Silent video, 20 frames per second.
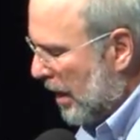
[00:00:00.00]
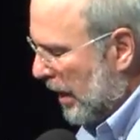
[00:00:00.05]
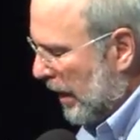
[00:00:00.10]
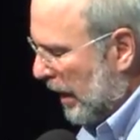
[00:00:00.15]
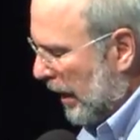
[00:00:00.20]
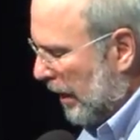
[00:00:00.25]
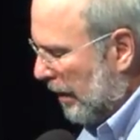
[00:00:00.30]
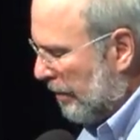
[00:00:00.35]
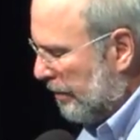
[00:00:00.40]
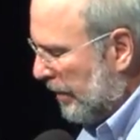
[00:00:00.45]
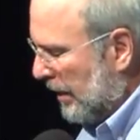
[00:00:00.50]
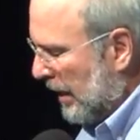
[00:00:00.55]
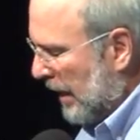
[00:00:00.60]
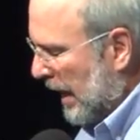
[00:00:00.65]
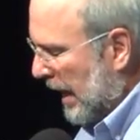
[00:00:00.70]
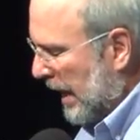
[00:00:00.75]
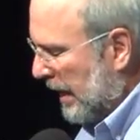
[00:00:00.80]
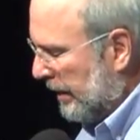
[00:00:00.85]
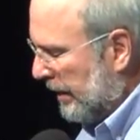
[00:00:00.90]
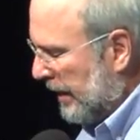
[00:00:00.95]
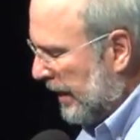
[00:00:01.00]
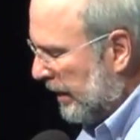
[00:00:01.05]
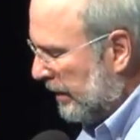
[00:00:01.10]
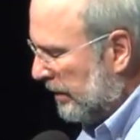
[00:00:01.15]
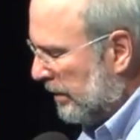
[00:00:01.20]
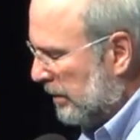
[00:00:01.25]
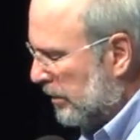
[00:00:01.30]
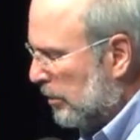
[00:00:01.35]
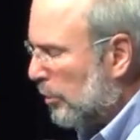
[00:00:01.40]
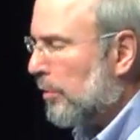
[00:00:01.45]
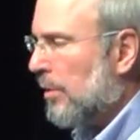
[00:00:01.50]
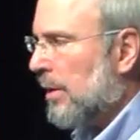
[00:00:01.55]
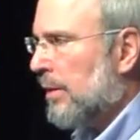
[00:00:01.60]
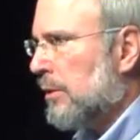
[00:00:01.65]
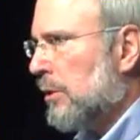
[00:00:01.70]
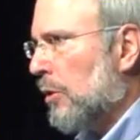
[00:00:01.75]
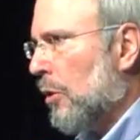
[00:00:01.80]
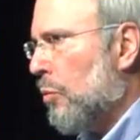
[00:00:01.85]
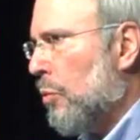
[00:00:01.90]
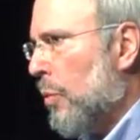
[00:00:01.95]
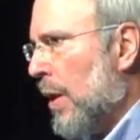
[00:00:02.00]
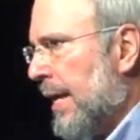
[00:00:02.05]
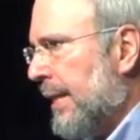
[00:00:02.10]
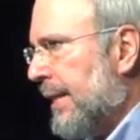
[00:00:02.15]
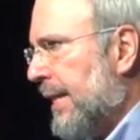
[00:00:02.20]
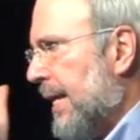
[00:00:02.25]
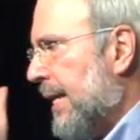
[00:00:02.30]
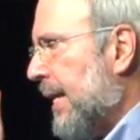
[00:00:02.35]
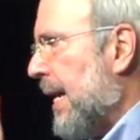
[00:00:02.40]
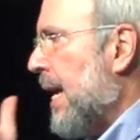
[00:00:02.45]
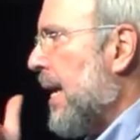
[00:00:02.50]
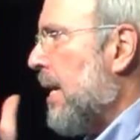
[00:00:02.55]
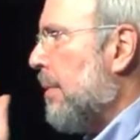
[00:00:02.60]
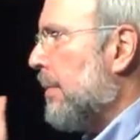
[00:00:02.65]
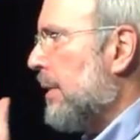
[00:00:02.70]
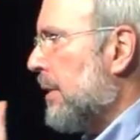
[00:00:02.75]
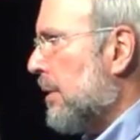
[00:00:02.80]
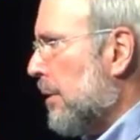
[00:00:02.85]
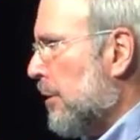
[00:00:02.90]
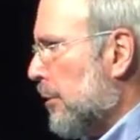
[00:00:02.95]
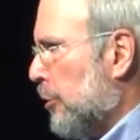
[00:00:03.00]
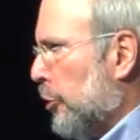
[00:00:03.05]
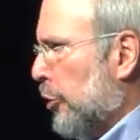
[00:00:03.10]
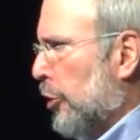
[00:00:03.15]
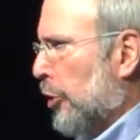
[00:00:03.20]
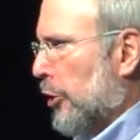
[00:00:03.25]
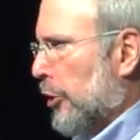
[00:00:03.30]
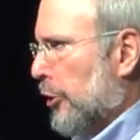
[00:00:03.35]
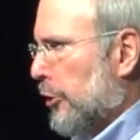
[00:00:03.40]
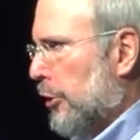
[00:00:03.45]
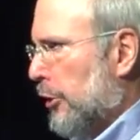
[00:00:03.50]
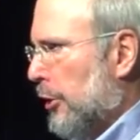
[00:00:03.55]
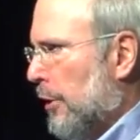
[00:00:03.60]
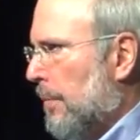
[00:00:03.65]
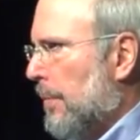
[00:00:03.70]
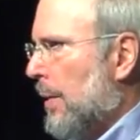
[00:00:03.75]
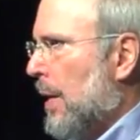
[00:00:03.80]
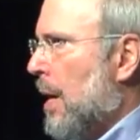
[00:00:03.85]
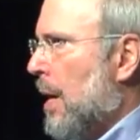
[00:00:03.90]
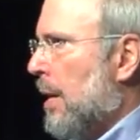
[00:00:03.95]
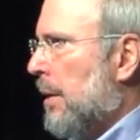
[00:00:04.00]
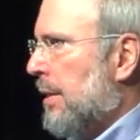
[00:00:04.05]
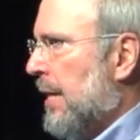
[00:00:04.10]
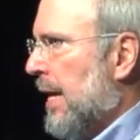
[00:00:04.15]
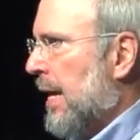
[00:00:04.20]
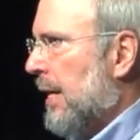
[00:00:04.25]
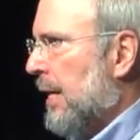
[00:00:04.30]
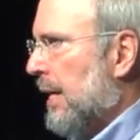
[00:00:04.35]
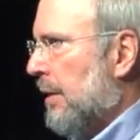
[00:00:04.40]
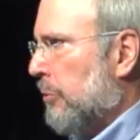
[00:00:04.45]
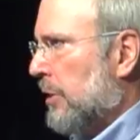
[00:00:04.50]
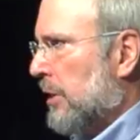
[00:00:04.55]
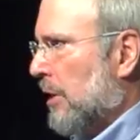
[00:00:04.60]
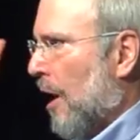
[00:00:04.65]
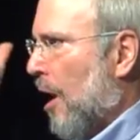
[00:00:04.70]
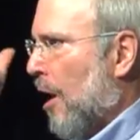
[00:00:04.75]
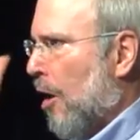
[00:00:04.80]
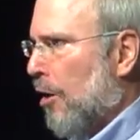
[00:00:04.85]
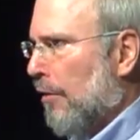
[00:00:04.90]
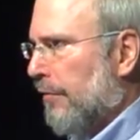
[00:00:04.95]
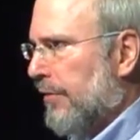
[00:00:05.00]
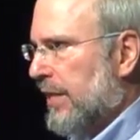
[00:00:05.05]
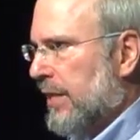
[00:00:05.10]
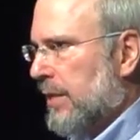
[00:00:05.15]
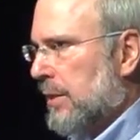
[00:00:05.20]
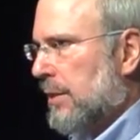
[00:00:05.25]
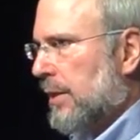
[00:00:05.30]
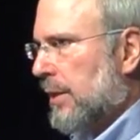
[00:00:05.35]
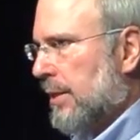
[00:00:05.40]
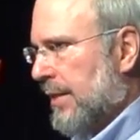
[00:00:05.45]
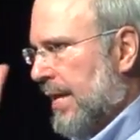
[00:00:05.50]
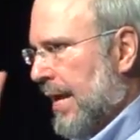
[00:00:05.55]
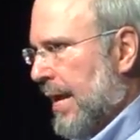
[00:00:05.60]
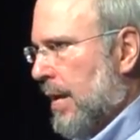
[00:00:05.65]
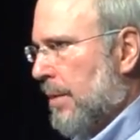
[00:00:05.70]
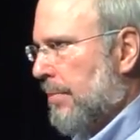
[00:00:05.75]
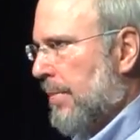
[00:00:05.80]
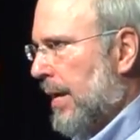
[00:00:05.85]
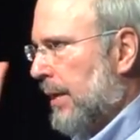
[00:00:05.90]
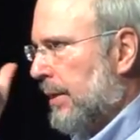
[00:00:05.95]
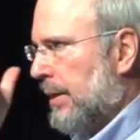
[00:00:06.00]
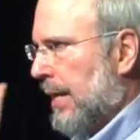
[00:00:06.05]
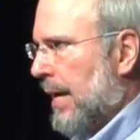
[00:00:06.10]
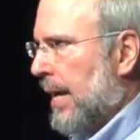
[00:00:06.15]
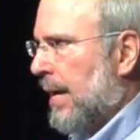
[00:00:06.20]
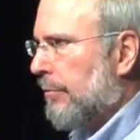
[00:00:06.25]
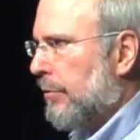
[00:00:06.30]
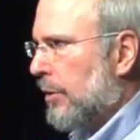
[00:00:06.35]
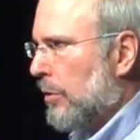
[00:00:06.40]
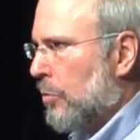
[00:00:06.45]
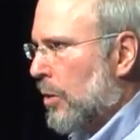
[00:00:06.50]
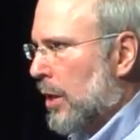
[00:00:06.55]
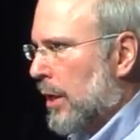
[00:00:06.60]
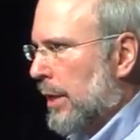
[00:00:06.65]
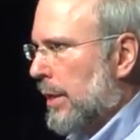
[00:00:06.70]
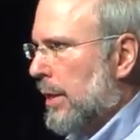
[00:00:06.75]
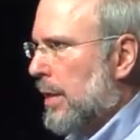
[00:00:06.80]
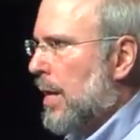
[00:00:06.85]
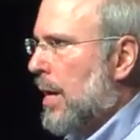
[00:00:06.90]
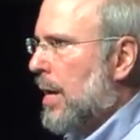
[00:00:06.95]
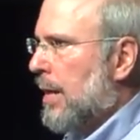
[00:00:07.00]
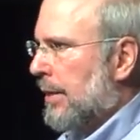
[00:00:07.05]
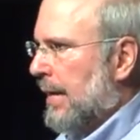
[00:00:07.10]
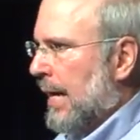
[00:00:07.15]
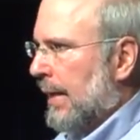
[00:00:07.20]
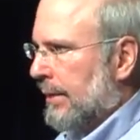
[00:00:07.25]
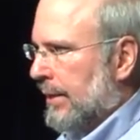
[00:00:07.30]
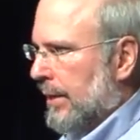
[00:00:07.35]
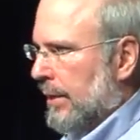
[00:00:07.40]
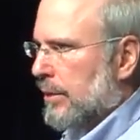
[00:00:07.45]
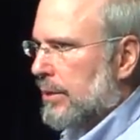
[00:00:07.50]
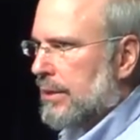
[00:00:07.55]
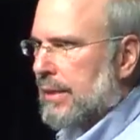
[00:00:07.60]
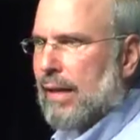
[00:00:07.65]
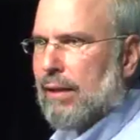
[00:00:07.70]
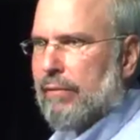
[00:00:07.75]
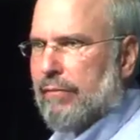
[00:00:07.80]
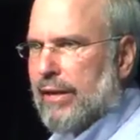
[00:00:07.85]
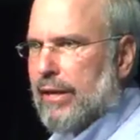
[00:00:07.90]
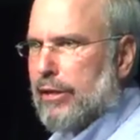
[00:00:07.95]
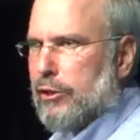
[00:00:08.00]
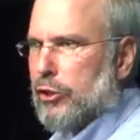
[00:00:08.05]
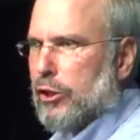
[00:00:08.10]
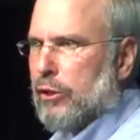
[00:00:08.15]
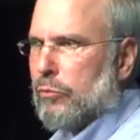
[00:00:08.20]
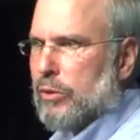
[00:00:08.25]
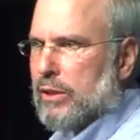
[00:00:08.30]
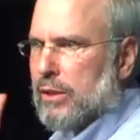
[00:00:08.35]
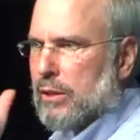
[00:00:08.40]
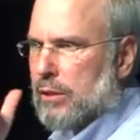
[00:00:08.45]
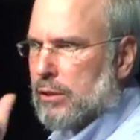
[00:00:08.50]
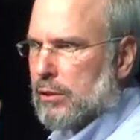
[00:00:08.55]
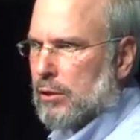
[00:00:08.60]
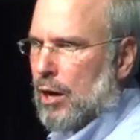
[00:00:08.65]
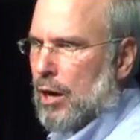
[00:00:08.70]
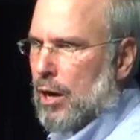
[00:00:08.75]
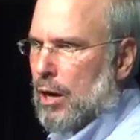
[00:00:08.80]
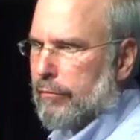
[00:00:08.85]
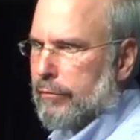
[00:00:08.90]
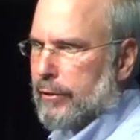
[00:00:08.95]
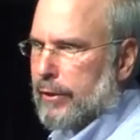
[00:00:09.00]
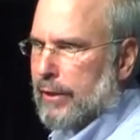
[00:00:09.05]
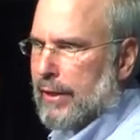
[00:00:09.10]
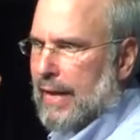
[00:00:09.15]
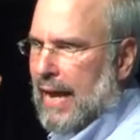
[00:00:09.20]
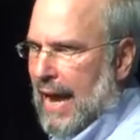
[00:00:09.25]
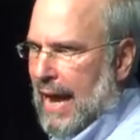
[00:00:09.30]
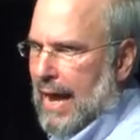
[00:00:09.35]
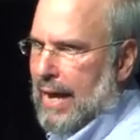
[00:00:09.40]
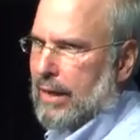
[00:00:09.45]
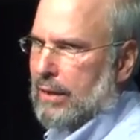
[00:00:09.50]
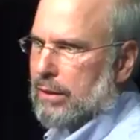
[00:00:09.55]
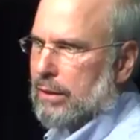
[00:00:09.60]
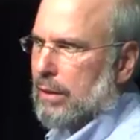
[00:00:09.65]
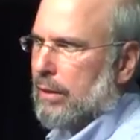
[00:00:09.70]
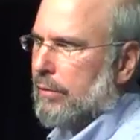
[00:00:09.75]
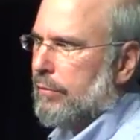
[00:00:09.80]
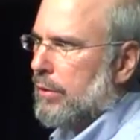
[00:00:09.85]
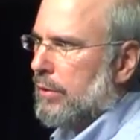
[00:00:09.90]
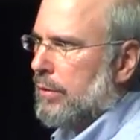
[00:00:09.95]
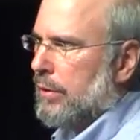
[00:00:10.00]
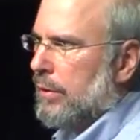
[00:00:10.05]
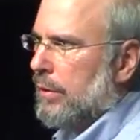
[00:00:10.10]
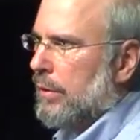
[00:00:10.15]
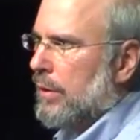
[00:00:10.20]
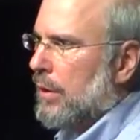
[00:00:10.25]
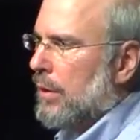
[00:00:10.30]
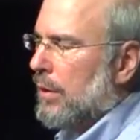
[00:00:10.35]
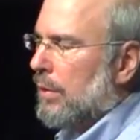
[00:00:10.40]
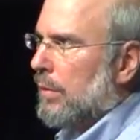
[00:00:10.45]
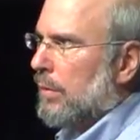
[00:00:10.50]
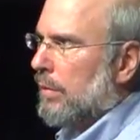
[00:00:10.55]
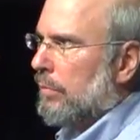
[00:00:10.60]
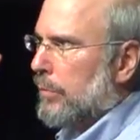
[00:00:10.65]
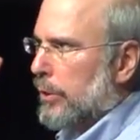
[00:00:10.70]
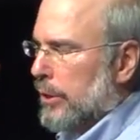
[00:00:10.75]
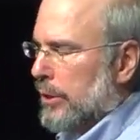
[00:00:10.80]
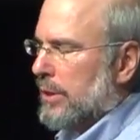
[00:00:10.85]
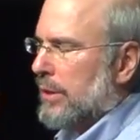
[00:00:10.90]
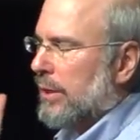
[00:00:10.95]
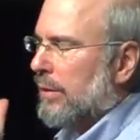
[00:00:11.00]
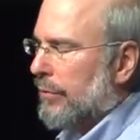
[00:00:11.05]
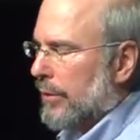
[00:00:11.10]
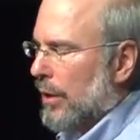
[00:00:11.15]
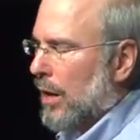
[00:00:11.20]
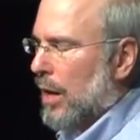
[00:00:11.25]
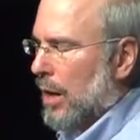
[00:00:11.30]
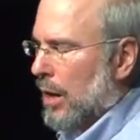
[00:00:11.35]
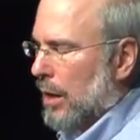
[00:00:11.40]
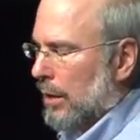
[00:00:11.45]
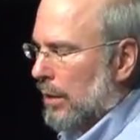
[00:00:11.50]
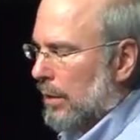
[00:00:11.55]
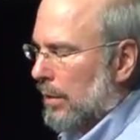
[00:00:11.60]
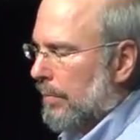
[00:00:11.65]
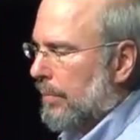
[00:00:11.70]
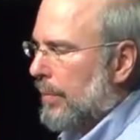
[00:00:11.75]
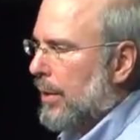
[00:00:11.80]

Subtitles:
And then, so when they came into the church, it was obvious to them and to everyone that their salvation was a sovereign act of the mercy of God.